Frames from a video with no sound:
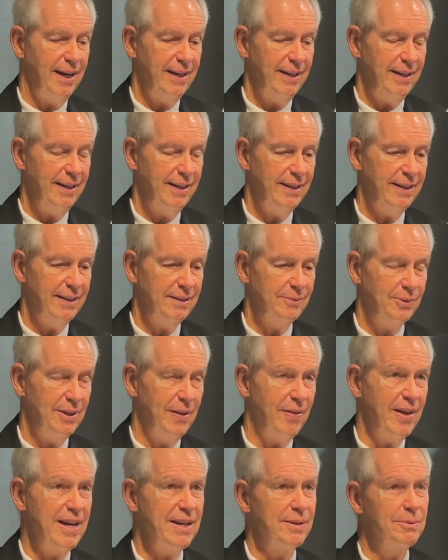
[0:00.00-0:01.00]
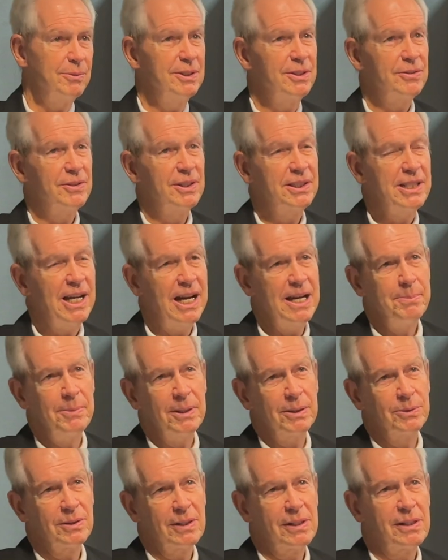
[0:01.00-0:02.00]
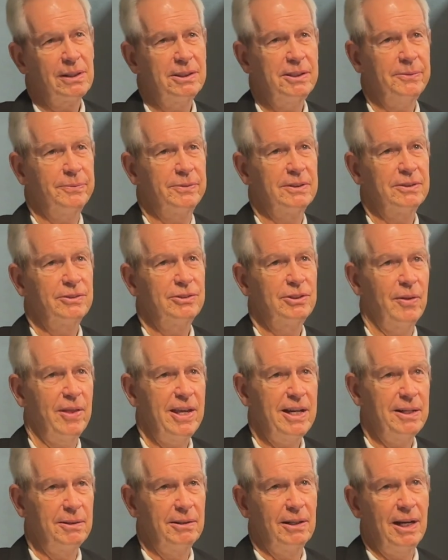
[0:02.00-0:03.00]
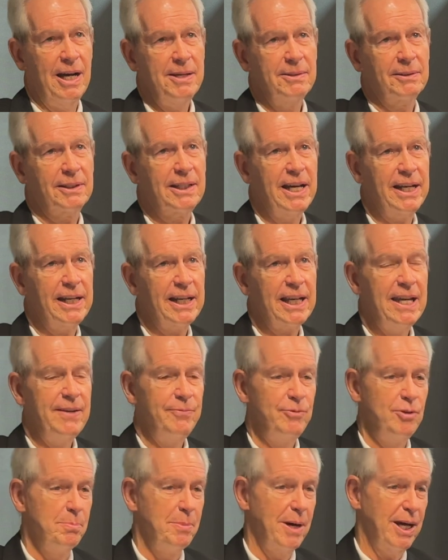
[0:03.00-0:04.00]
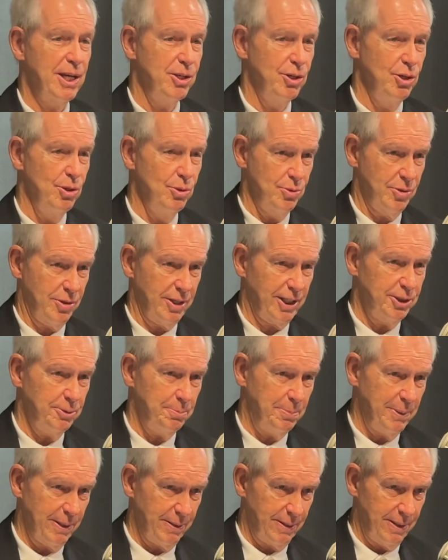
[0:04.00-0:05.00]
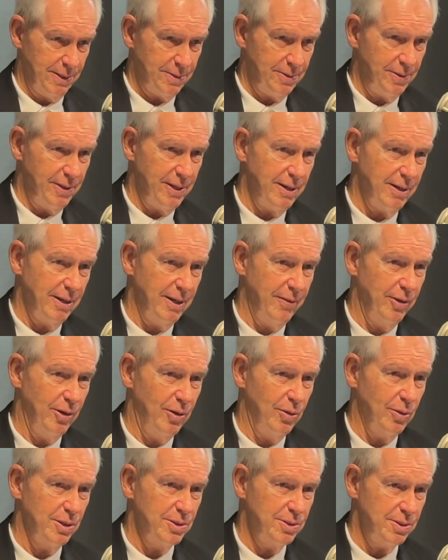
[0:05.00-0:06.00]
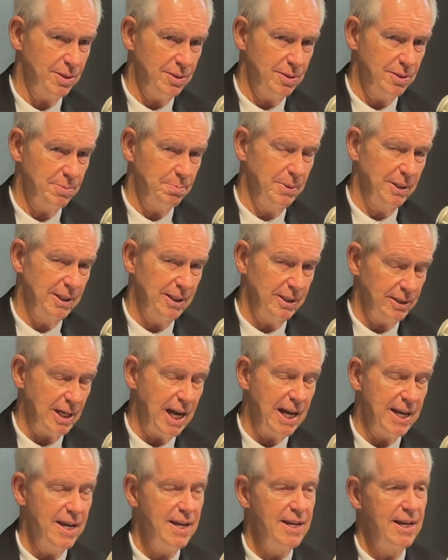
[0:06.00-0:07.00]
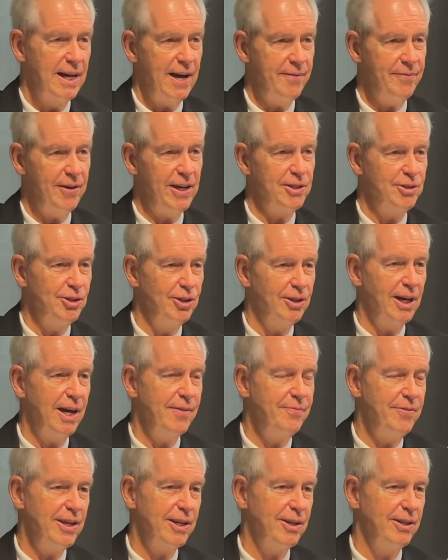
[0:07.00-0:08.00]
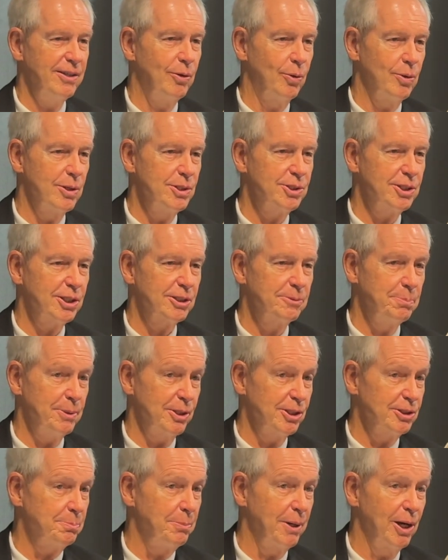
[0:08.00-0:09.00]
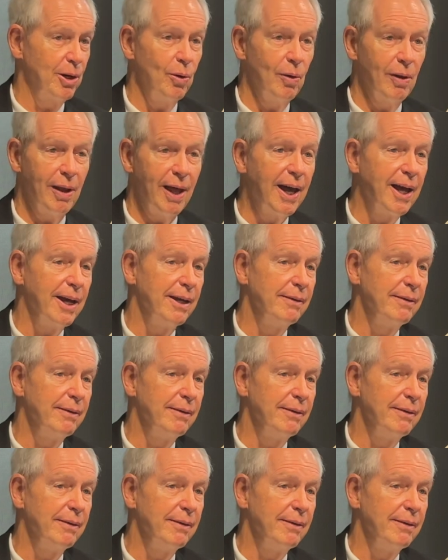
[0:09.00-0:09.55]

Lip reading: had. Well, that was the timing was a little different. So that I kind of gave you my youth experience there and the horses, but I've had a horse experience my whole life.